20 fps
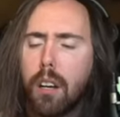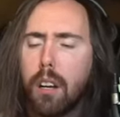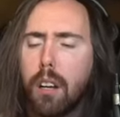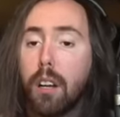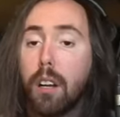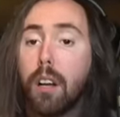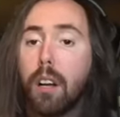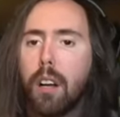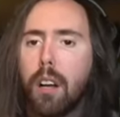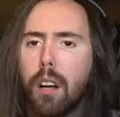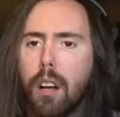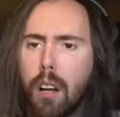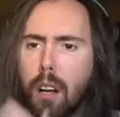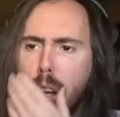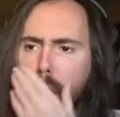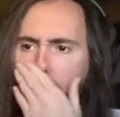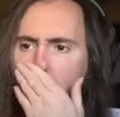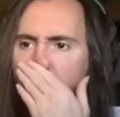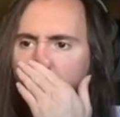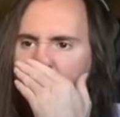little bit, but
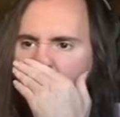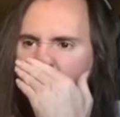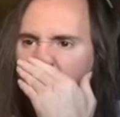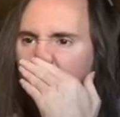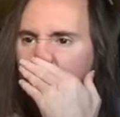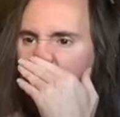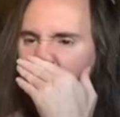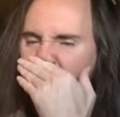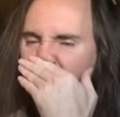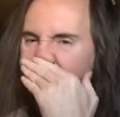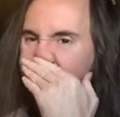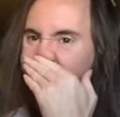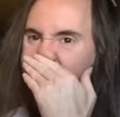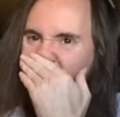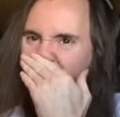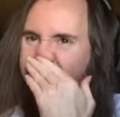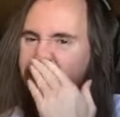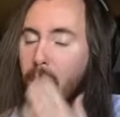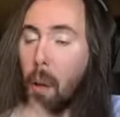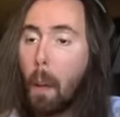first let's
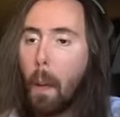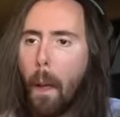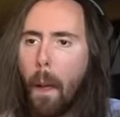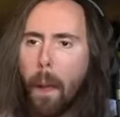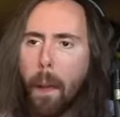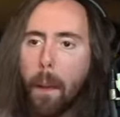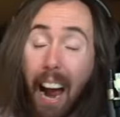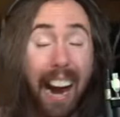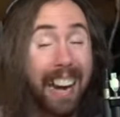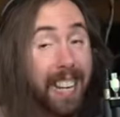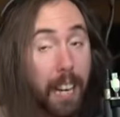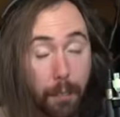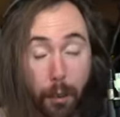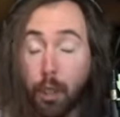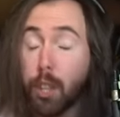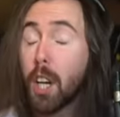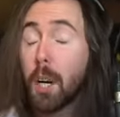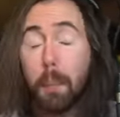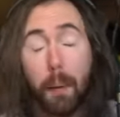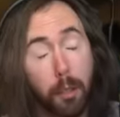I never
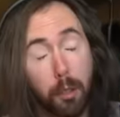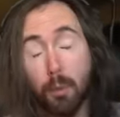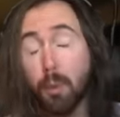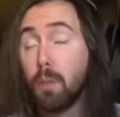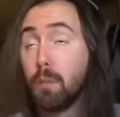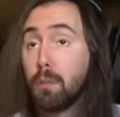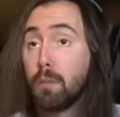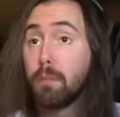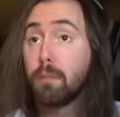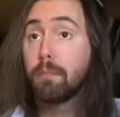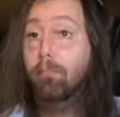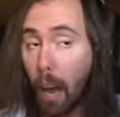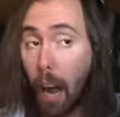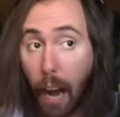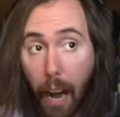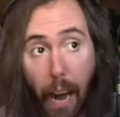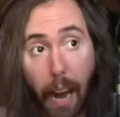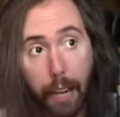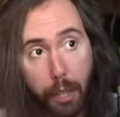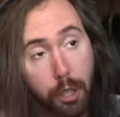thought about the roots.
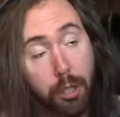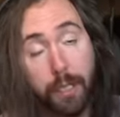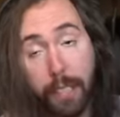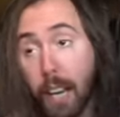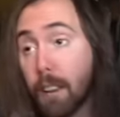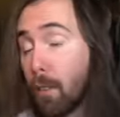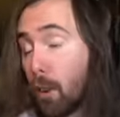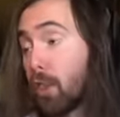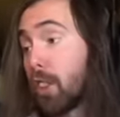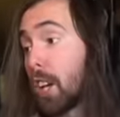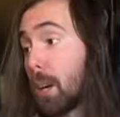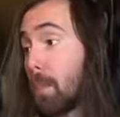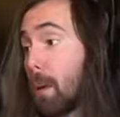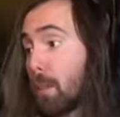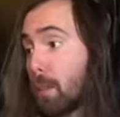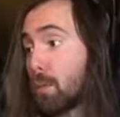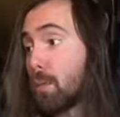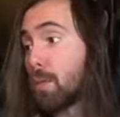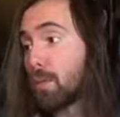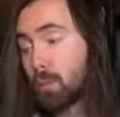I actually never thought
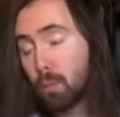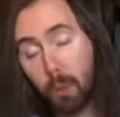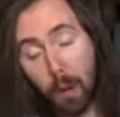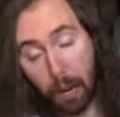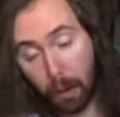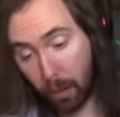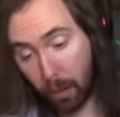about the roots. Wow,